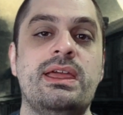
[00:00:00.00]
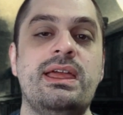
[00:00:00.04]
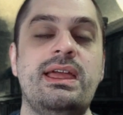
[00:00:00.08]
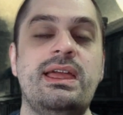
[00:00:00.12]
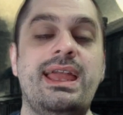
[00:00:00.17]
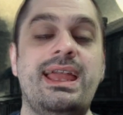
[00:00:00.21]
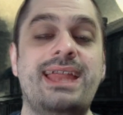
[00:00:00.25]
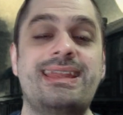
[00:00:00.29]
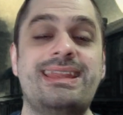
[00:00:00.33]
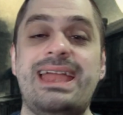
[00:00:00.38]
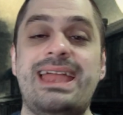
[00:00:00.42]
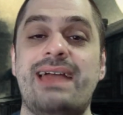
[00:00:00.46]
And
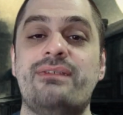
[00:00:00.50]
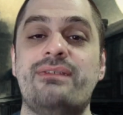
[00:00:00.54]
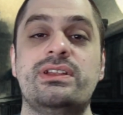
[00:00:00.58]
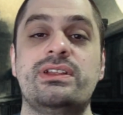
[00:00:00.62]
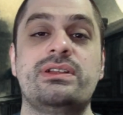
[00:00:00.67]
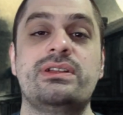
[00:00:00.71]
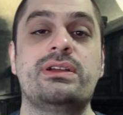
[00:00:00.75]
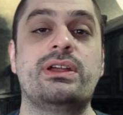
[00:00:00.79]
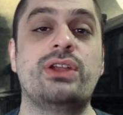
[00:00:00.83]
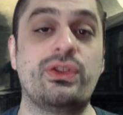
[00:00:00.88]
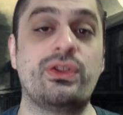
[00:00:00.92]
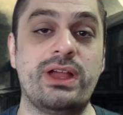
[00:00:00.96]
I think having
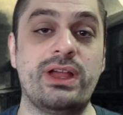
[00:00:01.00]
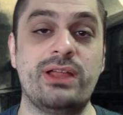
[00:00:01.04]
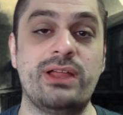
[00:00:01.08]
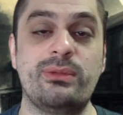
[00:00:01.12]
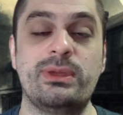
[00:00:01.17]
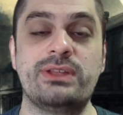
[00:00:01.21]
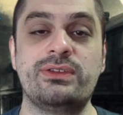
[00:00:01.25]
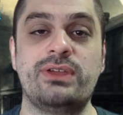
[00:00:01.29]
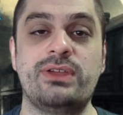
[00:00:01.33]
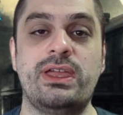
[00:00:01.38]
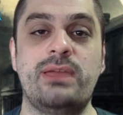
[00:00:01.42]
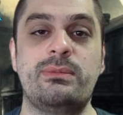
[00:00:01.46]
another
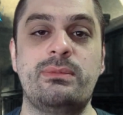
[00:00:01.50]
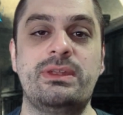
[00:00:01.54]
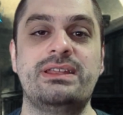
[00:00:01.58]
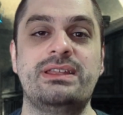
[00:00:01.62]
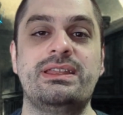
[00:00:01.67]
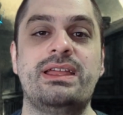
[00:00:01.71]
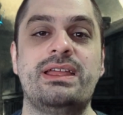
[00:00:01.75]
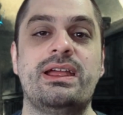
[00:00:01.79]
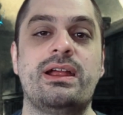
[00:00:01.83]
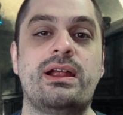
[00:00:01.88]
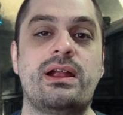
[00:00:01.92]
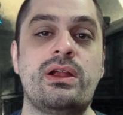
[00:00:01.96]
elemental Gaiman in
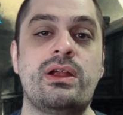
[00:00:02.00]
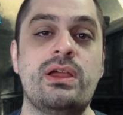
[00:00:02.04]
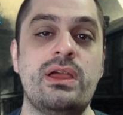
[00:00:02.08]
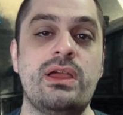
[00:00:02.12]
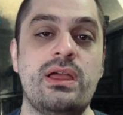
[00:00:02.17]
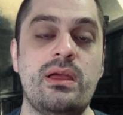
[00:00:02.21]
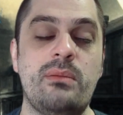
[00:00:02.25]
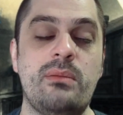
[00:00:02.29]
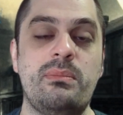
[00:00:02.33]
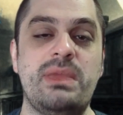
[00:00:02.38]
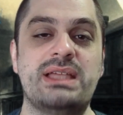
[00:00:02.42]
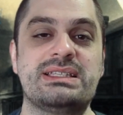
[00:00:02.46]
there
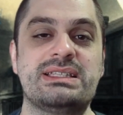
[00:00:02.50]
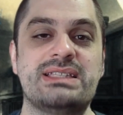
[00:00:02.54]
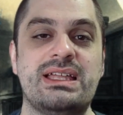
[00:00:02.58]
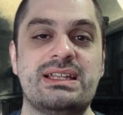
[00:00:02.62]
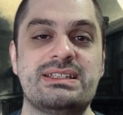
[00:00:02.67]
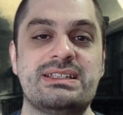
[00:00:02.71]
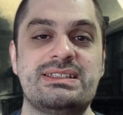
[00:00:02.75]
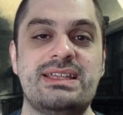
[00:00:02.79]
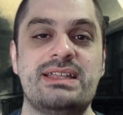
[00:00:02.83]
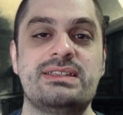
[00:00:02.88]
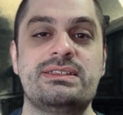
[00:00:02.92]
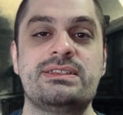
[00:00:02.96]
makes a lot of
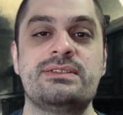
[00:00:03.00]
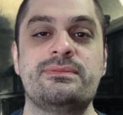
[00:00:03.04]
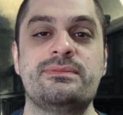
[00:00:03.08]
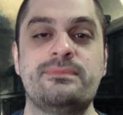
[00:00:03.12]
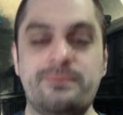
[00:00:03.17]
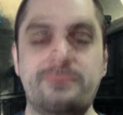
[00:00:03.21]
sense.